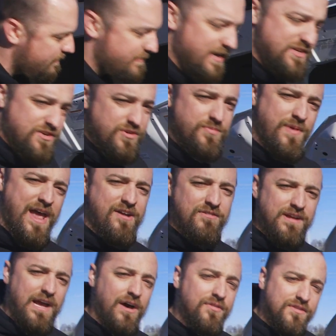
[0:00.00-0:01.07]
Make sure your
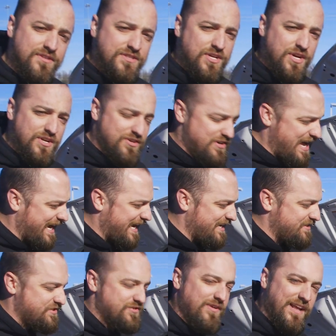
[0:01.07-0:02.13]
battery health is good. You're not
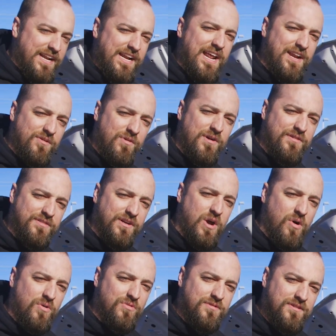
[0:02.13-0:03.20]
getting stranded anywhere in the
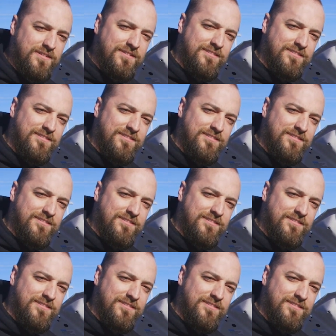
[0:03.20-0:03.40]
cold.